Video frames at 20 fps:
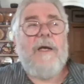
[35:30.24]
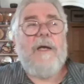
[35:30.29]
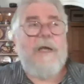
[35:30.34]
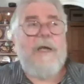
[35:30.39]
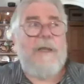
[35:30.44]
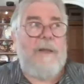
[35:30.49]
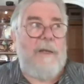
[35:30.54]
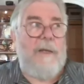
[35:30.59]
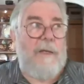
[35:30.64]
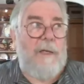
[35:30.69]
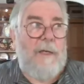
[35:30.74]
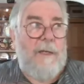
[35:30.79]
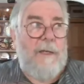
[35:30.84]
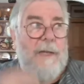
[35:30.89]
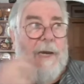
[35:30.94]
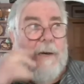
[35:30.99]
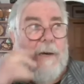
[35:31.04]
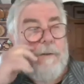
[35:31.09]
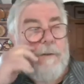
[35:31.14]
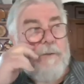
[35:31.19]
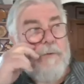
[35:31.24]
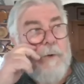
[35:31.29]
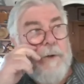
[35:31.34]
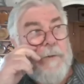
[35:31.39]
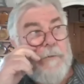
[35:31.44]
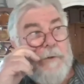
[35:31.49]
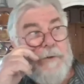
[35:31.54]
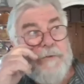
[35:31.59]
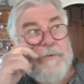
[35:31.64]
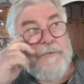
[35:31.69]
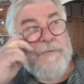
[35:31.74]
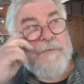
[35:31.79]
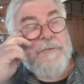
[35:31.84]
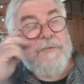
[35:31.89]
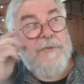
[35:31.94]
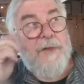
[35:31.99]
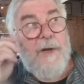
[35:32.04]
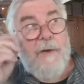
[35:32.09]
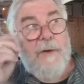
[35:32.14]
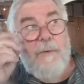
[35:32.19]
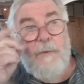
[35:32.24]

And that was one of the reasons that